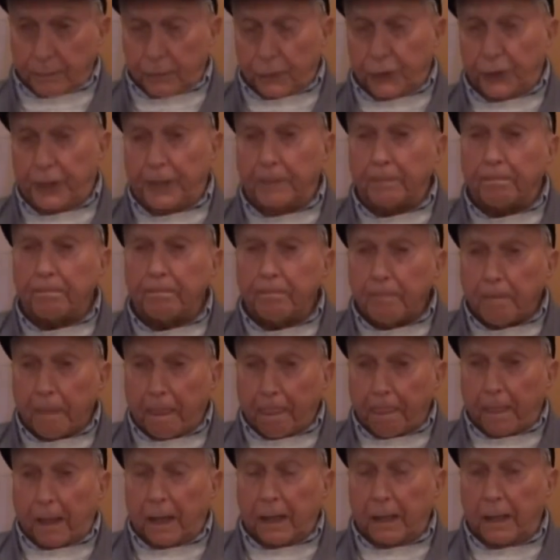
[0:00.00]
ship,
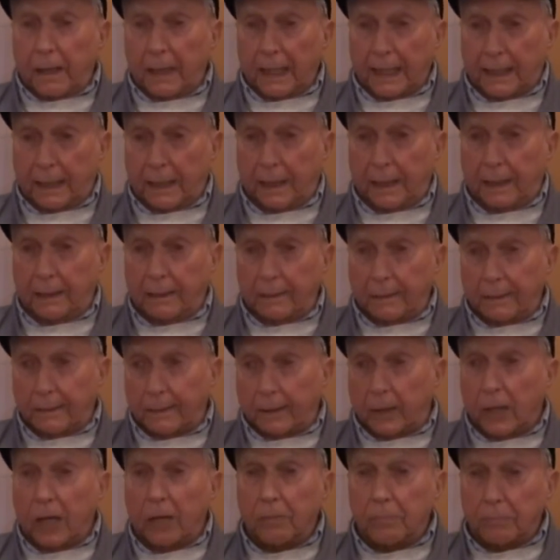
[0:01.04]
like a
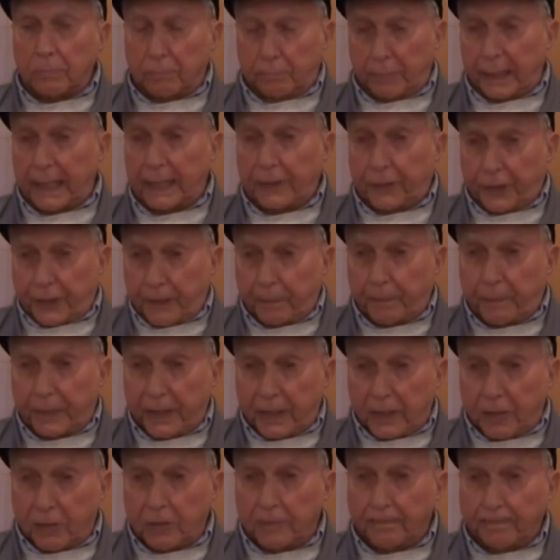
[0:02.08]
combat ship,
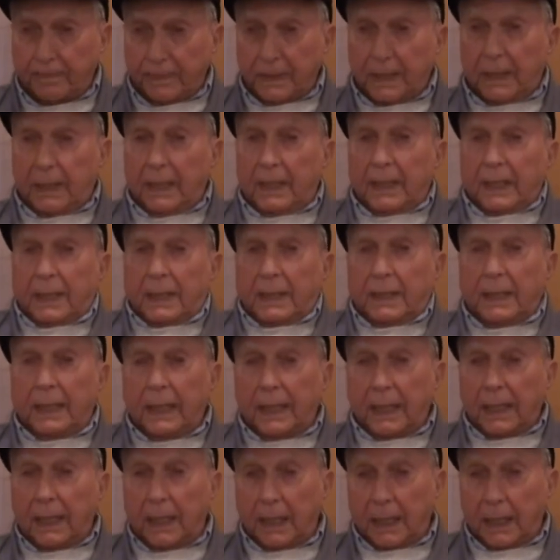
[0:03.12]

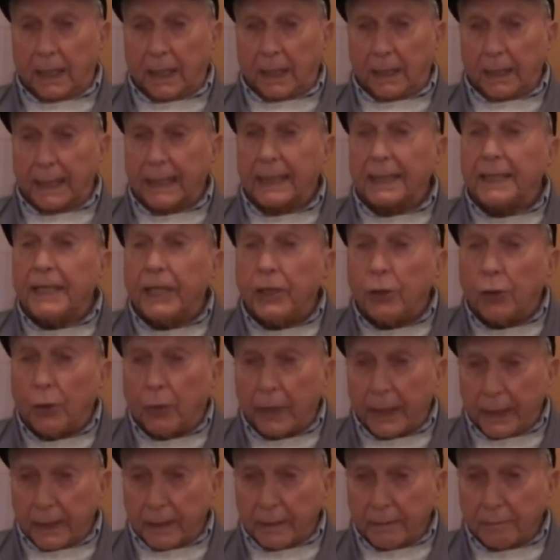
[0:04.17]
like a
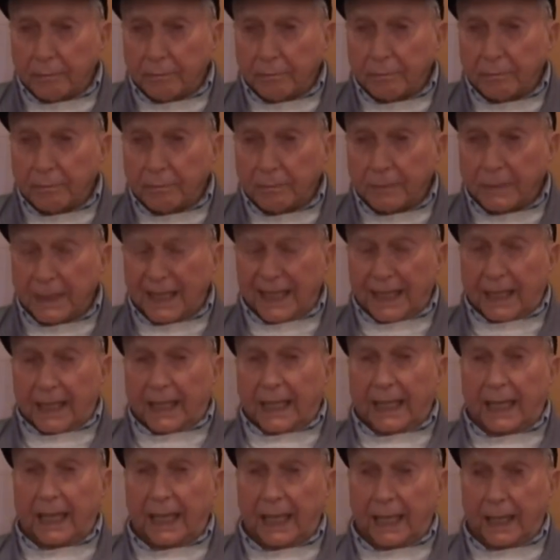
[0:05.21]
decoy.
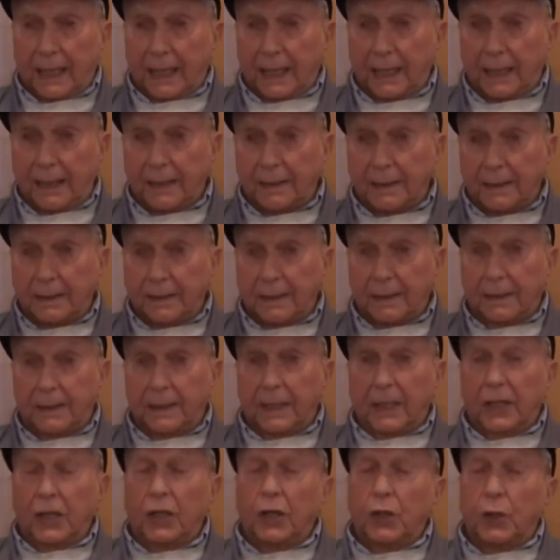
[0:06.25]
And
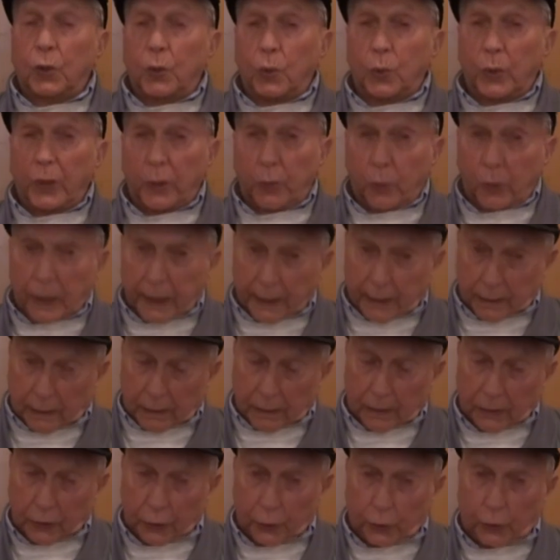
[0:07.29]
we went
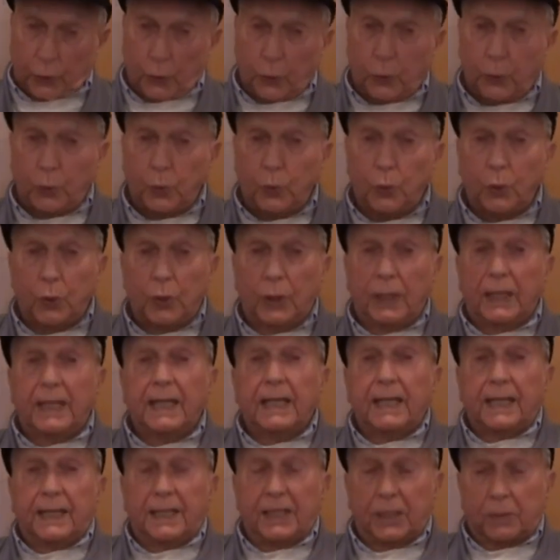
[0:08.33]
to
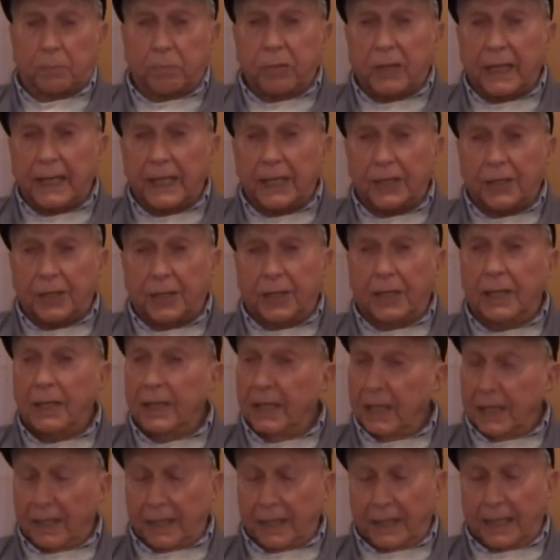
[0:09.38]
this place.
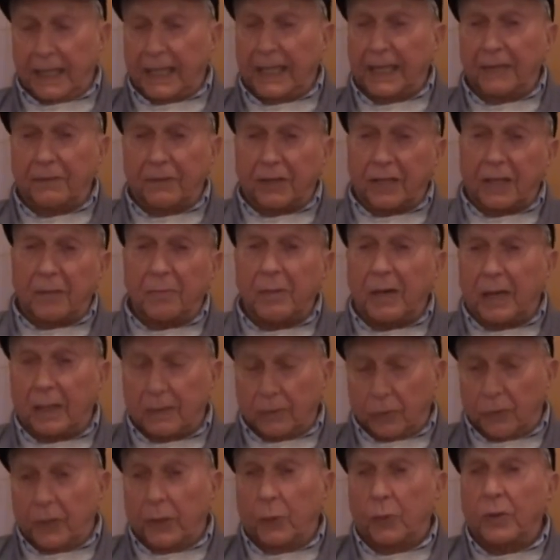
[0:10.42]
They never come
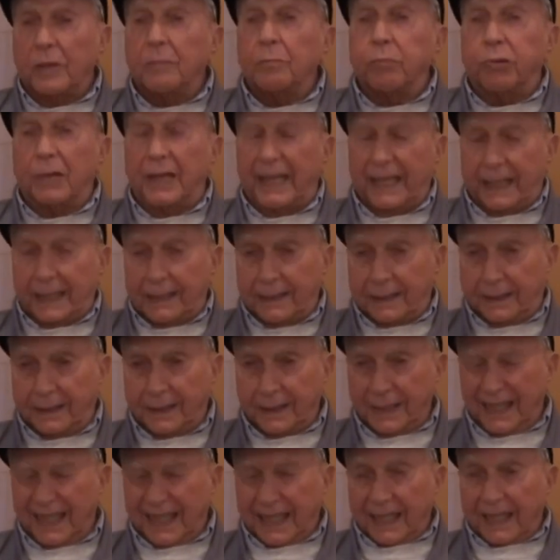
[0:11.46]
out, only one plane.
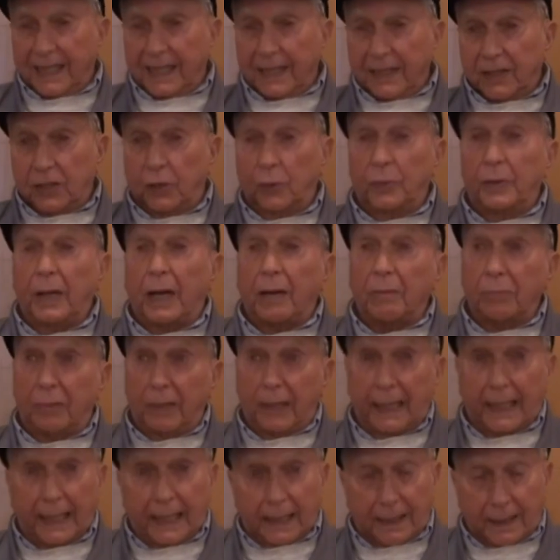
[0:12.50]
So I'm
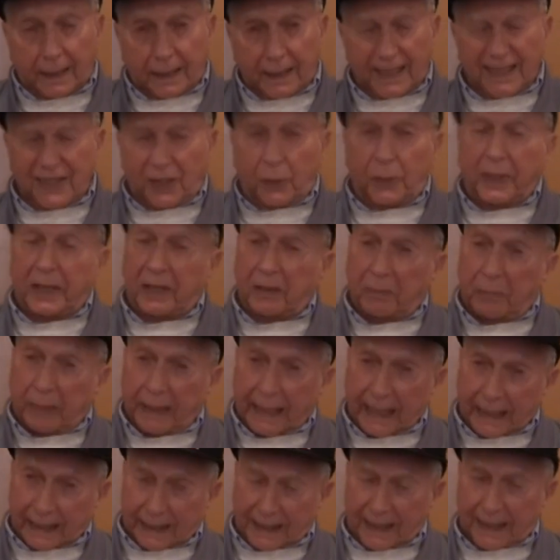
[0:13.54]
glad. So we come
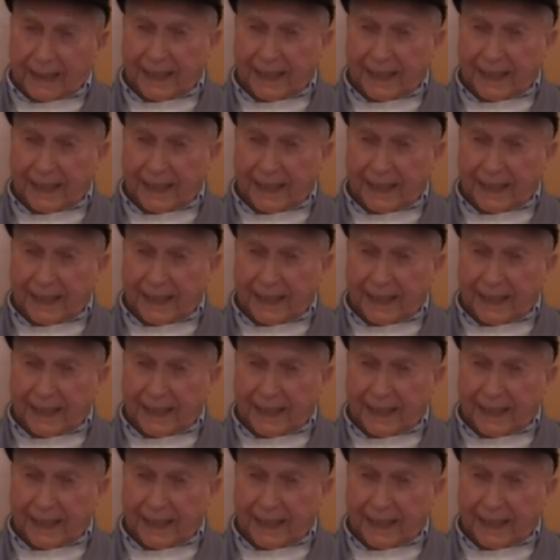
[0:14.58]
back.